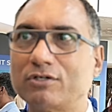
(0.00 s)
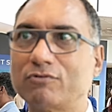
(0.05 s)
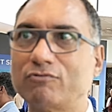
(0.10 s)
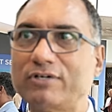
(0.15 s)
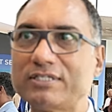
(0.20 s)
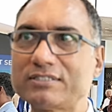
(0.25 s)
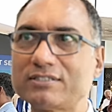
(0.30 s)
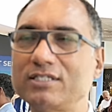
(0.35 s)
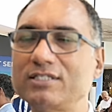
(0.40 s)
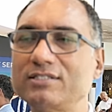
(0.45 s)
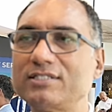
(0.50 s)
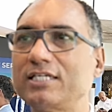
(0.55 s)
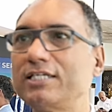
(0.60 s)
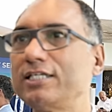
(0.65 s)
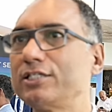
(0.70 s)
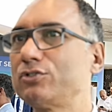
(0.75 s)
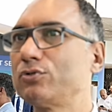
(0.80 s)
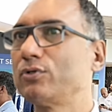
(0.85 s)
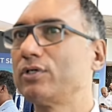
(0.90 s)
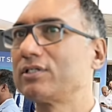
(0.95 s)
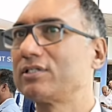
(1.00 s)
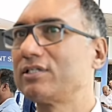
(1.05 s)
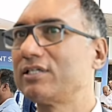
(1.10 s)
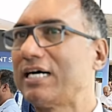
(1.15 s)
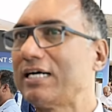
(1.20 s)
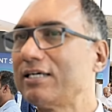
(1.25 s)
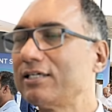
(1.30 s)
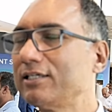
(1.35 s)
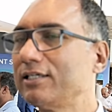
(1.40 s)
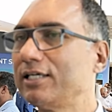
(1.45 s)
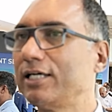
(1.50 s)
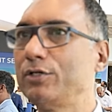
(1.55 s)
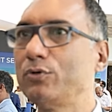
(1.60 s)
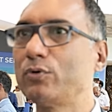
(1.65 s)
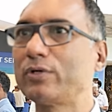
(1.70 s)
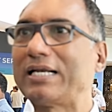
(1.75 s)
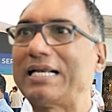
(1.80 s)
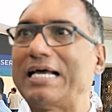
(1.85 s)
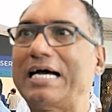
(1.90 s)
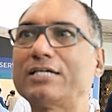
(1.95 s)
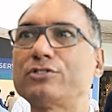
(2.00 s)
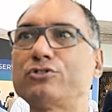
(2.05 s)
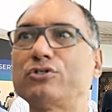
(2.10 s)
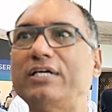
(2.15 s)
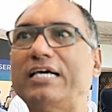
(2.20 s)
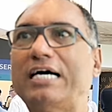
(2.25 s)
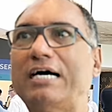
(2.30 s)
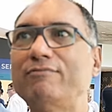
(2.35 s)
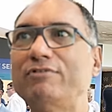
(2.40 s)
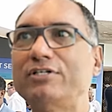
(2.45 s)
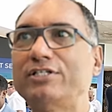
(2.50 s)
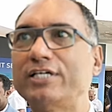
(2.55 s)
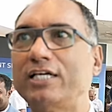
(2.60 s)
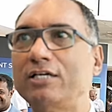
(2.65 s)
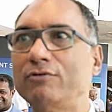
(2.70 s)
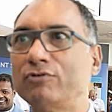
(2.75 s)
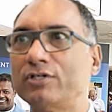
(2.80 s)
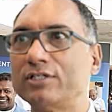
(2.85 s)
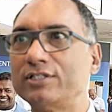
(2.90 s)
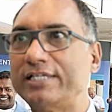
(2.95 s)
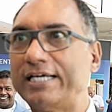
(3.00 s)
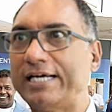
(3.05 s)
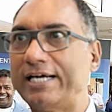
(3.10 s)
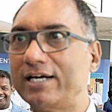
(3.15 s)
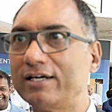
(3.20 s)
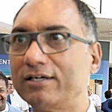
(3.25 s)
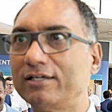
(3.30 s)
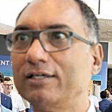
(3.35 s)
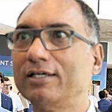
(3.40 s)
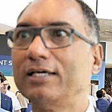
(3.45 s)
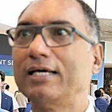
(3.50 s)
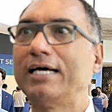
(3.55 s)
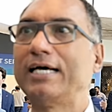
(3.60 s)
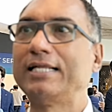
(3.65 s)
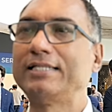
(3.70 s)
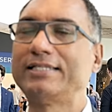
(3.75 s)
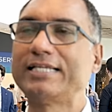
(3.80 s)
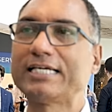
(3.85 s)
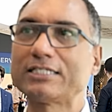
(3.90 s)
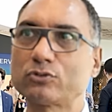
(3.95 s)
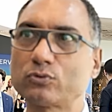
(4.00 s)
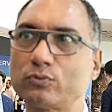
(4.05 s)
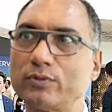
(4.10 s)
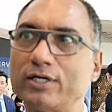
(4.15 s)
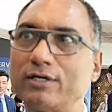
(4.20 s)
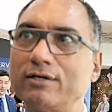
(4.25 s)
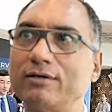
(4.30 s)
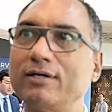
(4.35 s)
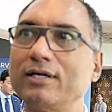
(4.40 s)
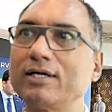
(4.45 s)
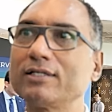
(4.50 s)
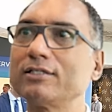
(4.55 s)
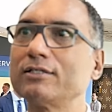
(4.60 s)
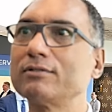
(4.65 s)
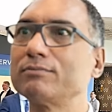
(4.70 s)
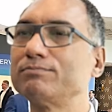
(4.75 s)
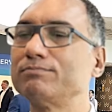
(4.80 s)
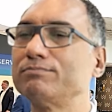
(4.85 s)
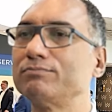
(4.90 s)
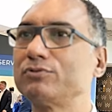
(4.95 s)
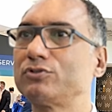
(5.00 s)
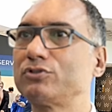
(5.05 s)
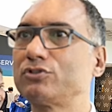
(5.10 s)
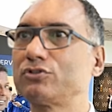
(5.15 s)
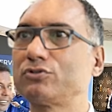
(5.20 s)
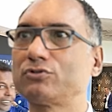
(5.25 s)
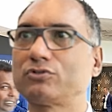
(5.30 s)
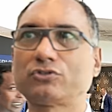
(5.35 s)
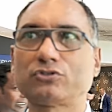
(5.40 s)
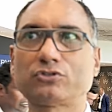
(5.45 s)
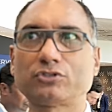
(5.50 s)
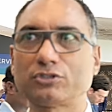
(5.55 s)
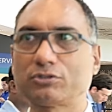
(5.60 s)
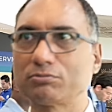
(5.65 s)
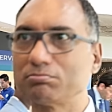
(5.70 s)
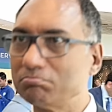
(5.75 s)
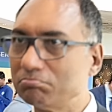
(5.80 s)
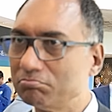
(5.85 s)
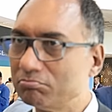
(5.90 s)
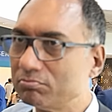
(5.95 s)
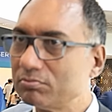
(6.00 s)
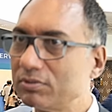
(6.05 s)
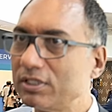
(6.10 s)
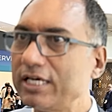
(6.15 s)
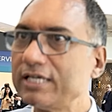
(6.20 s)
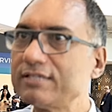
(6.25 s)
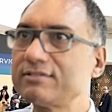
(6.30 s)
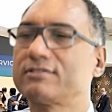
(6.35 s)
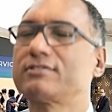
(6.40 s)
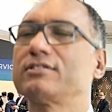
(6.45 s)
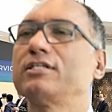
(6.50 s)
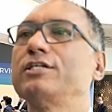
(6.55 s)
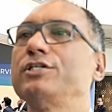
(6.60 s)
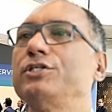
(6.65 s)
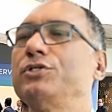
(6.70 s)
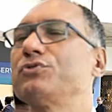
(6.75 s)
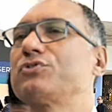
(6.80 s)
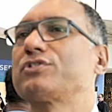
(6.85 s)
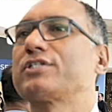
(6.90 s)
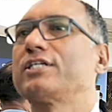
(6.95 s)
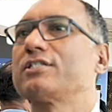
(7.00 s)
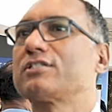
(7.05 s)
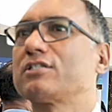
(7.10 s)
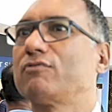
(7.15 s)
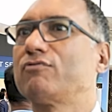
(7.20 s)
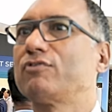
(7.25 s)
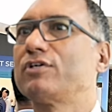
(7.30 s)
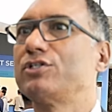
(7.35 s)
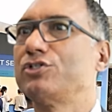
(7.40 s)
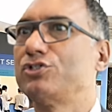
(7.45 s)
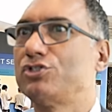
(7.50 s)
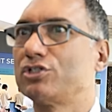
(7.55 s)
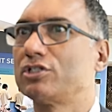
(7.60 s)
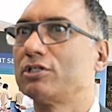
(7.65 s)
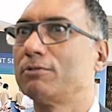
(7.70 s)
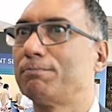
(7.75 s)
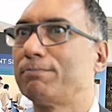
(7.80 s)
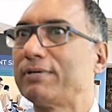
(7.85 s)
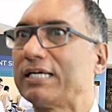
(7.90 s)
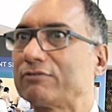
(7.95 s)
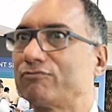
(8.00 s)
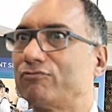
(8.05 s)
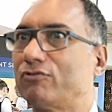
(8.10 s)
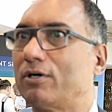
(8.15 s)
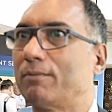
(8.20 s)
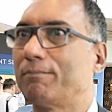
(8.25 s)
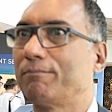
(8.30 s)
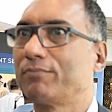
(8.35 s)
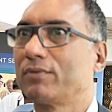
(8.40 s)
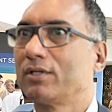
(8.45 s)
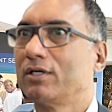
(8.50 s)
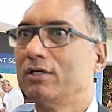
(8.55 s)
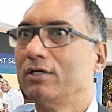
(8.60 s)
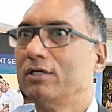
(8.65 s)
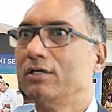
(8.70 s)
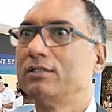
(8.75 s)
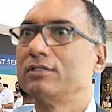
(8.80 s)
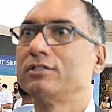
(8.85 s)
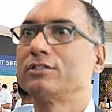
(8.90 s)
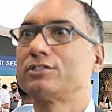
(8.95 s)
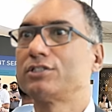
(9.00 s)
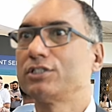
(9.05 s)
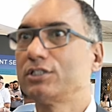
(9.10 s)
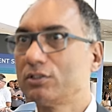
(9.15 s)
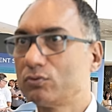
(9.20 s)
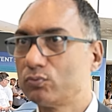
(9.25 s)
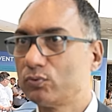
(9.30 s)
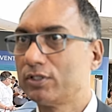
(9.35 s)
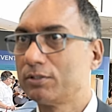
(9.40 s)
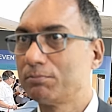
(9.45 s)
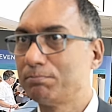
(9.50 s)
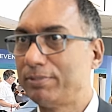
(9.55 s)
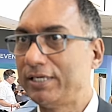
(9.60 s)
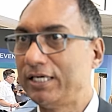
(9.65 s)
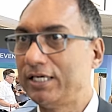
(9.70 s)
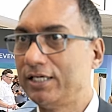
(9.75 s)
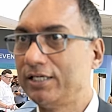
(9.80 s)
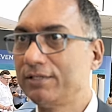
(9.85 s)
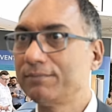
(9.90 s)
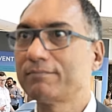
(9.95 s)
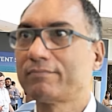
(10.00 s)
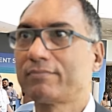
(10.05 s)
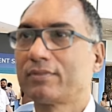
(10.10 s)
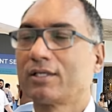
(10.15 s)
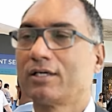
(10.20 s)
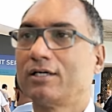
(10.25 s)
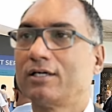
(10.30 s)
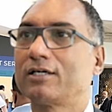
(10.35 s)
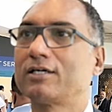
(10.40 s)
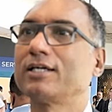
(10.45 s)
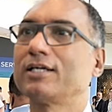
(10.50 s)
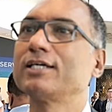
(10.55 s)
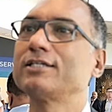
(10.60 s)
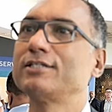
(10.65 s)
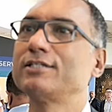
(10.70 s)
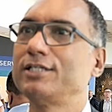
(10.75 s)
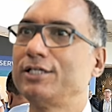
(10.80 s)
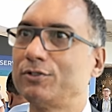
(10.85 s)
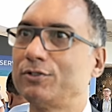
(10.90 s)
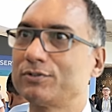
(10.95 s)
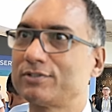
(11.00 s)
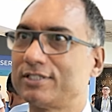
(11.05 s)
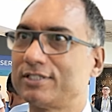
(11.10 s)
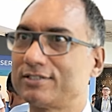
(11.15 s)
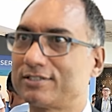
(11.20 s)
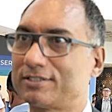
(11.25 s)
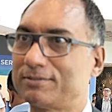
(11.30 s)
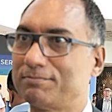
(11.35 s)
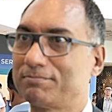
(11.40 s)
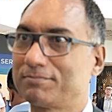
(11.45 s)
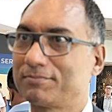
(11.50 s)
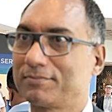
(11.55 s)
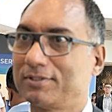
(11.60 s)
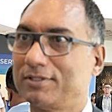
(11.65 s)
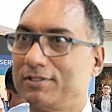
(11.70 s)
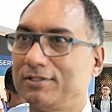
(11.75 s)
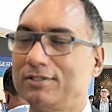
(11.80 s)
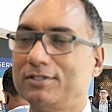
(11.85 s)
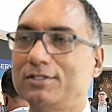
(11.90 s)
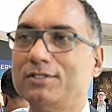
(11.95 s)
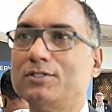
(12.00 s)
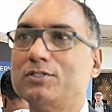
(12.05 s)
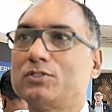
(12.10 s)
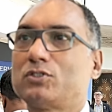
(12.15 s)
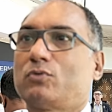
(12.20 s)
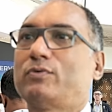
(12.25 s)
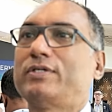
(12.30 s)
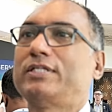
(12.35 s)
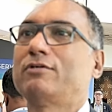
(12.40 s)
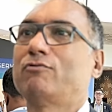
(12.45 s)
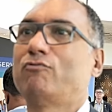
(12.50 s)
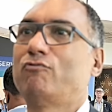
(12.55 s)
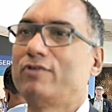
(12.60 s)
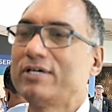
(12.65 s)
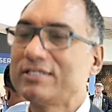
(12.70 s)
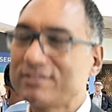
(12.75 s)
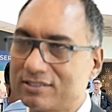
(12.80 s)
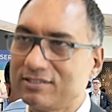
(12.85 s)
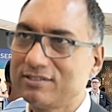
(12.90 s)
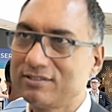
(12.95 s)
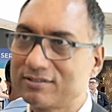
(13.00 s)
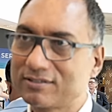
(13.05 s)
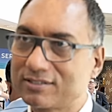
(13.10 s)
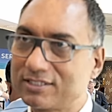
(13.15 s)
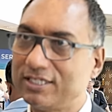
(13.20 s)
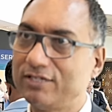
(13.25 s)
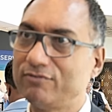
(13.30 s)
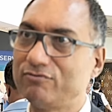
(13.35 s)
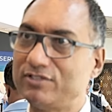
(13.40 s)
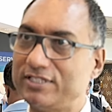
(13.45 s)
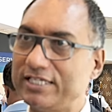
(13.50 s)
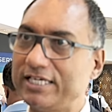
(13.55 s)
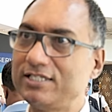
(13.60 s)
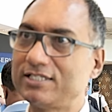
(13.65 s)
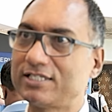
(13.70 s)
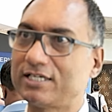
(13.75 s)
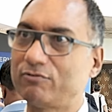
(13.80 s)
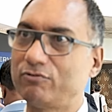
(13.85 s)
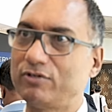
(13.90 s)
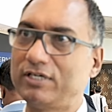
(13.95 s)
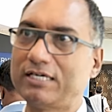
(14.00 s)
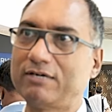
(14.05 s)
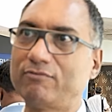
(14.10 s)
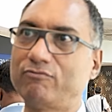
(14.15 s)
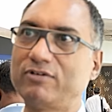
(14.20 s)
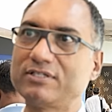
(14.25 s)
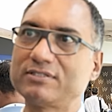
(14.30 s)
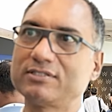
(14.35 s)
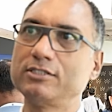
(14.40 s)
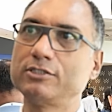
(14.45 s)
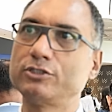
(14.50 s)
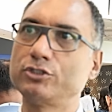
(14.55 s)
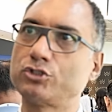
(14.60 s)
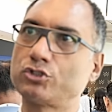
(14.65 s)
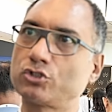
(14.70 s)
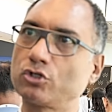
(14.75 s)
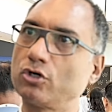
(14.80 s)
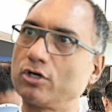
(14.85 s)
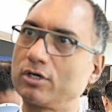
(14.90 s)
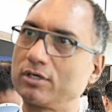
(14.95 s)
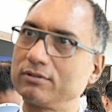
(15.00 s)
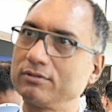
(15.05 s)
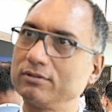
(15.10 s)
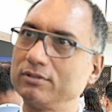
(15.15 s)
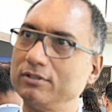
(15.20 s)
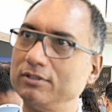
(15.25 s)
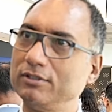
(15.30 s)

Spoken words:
Your vessel is headed toward London and you can actually have it delivered there, and that's where another excellent use case of a digital platform. The third one being connected ecosystem. So when the vessels give data, we have vessel to shore.